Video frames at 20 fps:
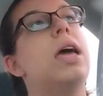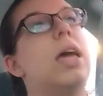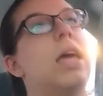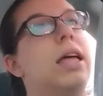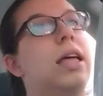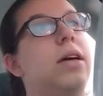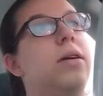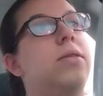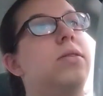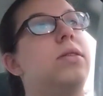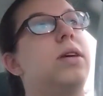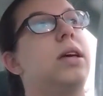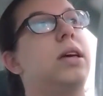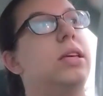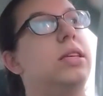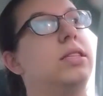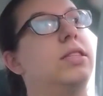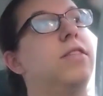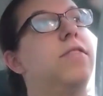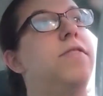it
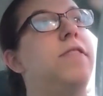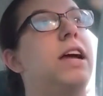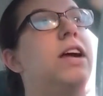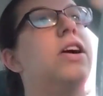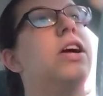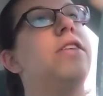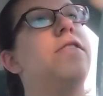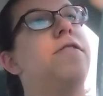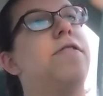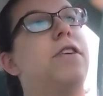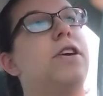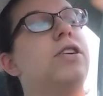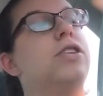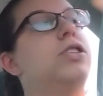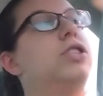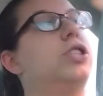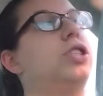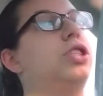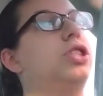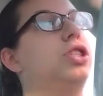is the very
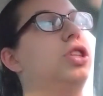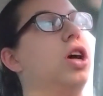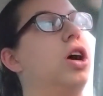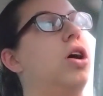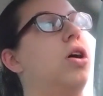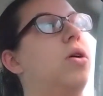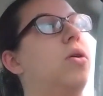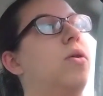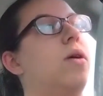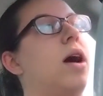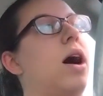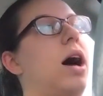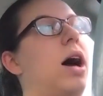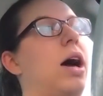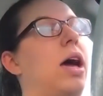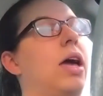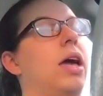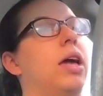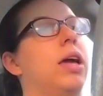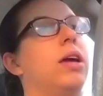first show
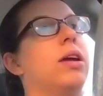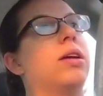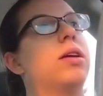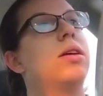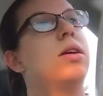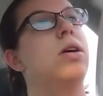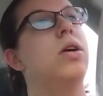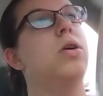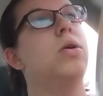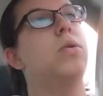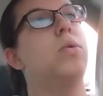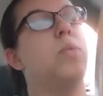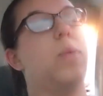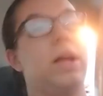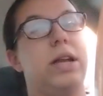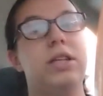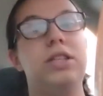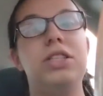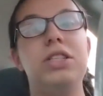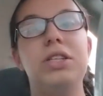I
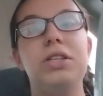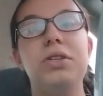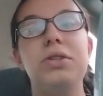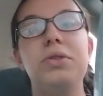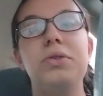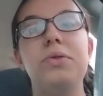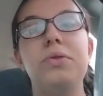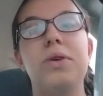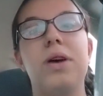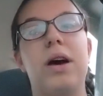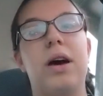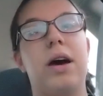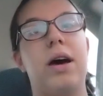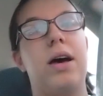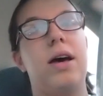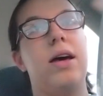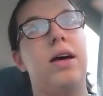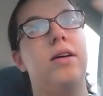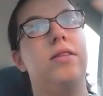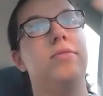went to
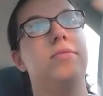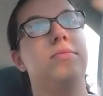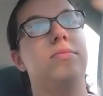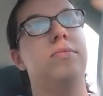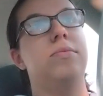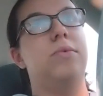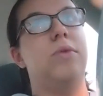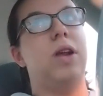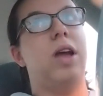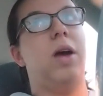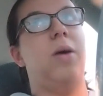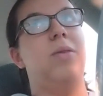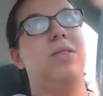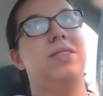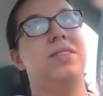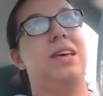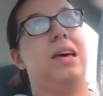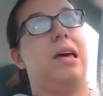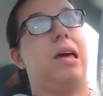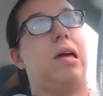when I
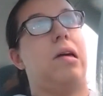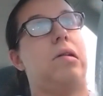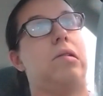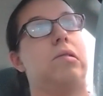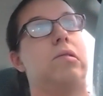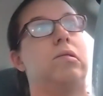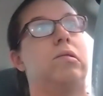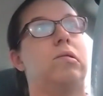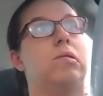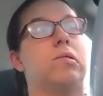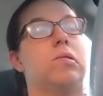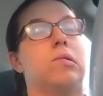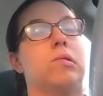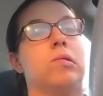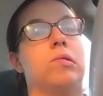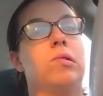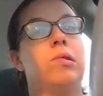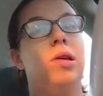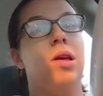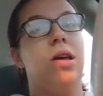was like
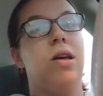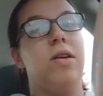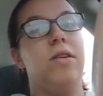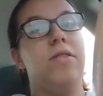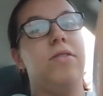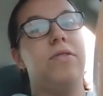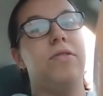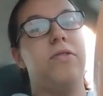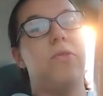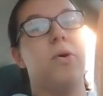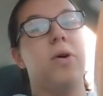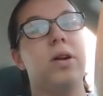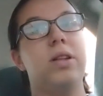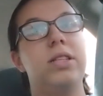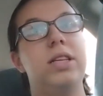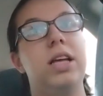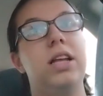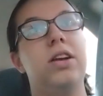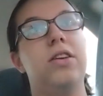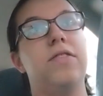
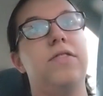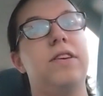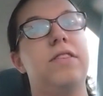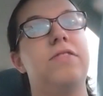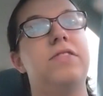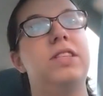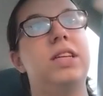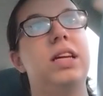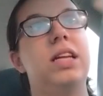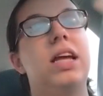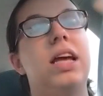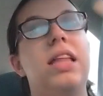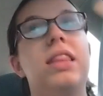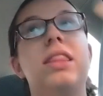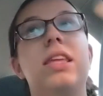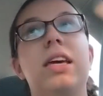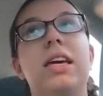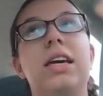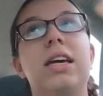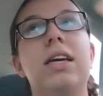14 or 15, I
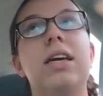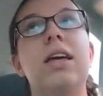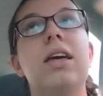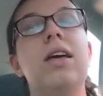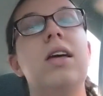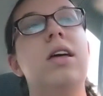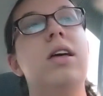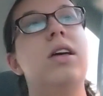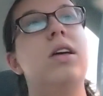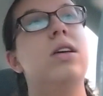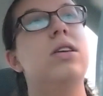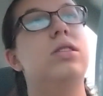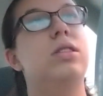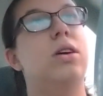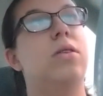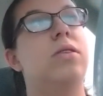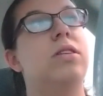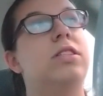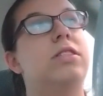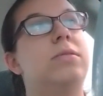think.
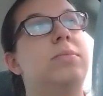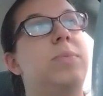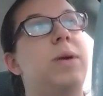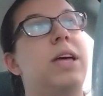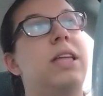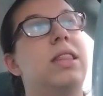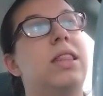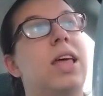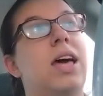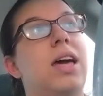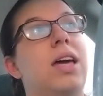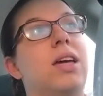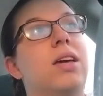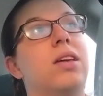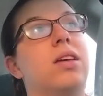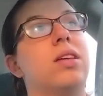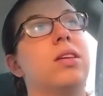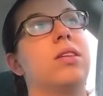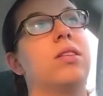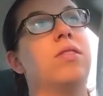So it's been
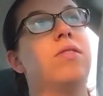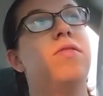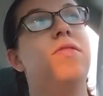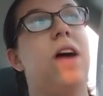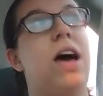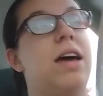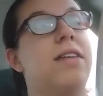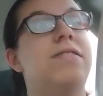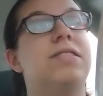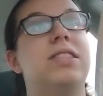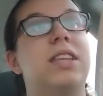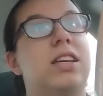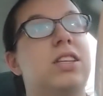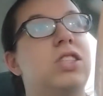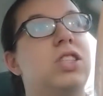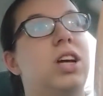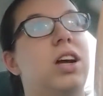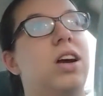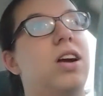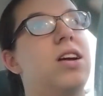like
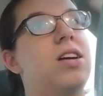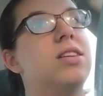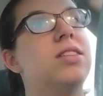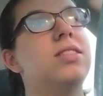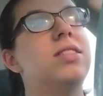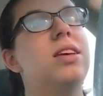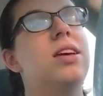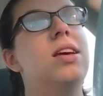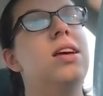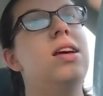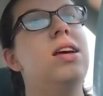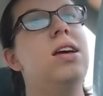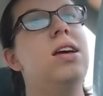5-6 years,